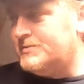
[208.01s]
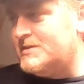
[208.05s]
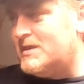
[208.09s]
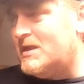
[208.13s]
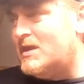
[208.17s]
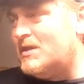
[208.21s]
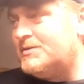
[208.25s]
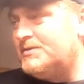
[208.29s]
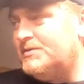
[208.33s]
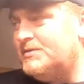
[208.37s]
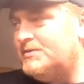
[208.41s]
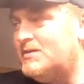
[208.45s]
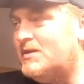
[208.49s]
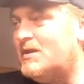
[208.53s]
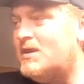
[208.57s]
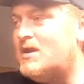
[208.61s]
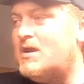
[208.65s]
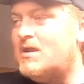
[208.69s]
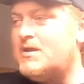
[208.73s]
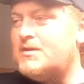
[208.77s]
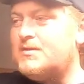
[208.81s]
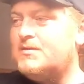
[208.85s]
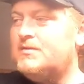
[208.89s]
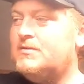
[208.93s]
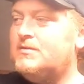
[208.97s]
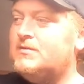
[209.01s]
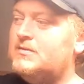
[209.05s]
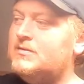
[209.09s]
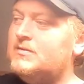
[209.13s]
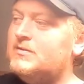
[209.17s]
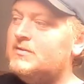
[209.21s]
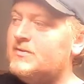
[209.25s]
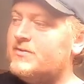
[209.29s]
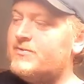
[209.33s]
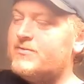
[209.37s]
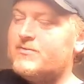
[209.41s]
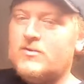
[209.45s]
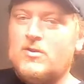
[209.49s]
dock to dock
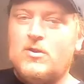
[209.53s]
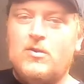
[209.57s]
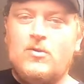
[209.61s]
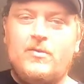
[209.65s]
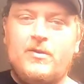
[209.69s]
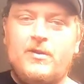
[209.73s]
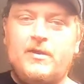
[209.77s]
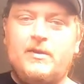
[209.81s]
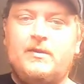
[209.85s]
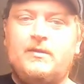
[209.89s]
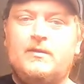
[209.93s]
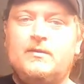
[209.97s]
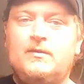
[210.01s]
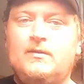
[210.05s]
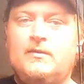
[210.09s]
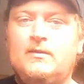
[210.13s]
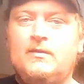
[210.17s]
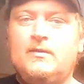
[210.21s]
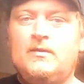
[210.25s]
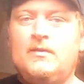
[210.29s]
throwing,